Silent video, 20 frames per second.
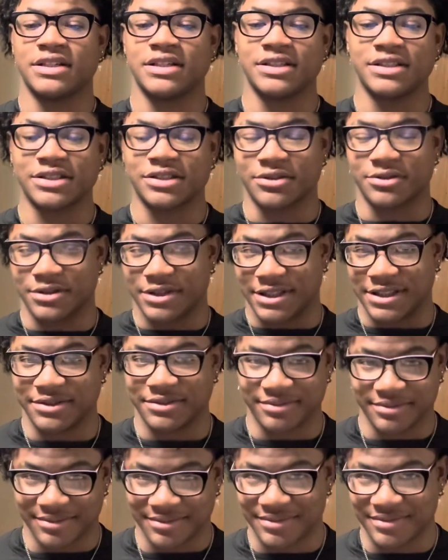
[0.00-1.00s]

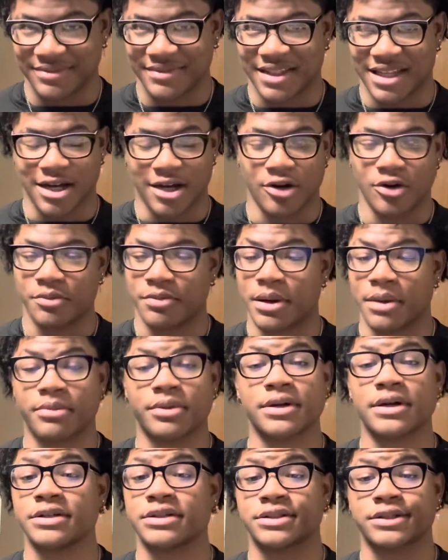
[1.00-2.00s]
histidine. I hope I'm
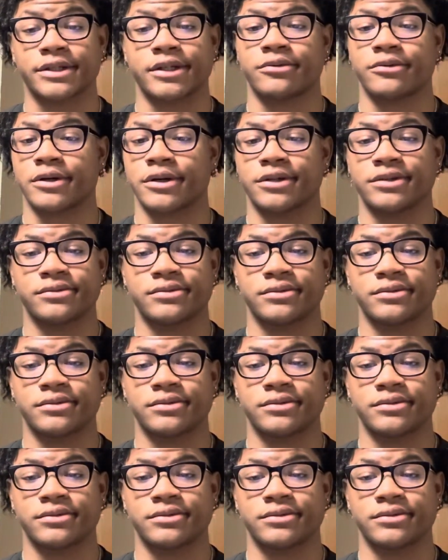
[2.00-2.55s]
pronouncing that right.